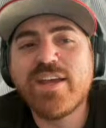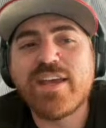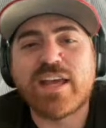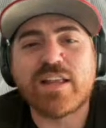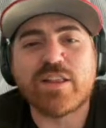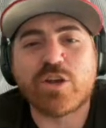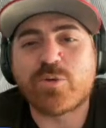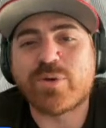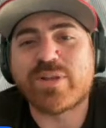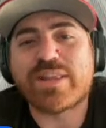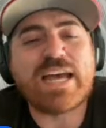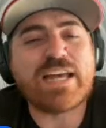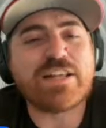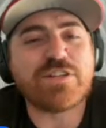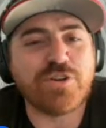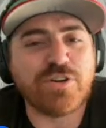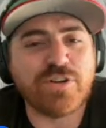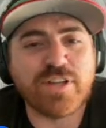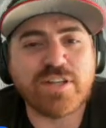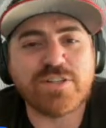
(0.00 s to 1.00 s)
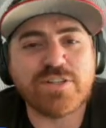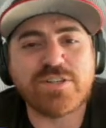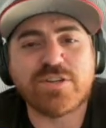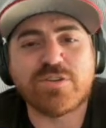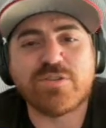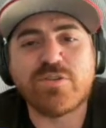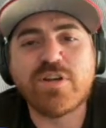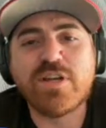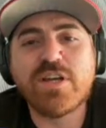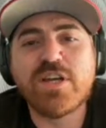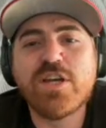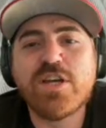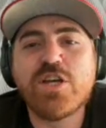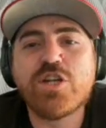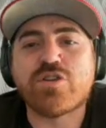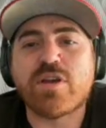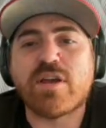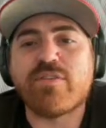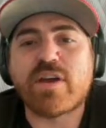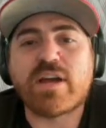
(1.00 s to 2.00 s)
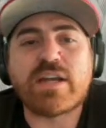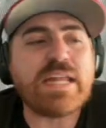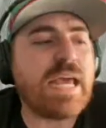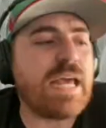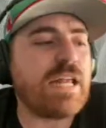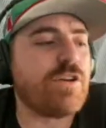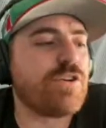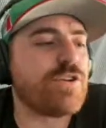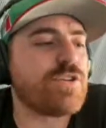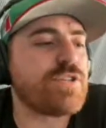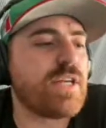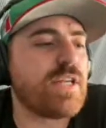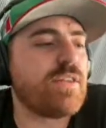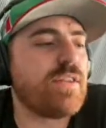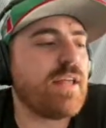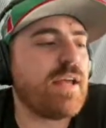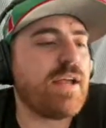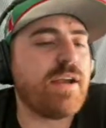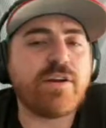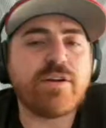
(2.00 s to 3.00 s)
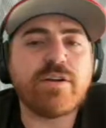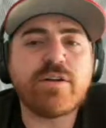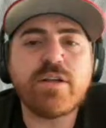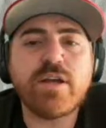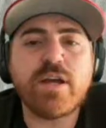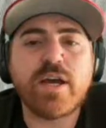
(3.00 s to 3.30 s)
And look what that turned into. Travion Henderson there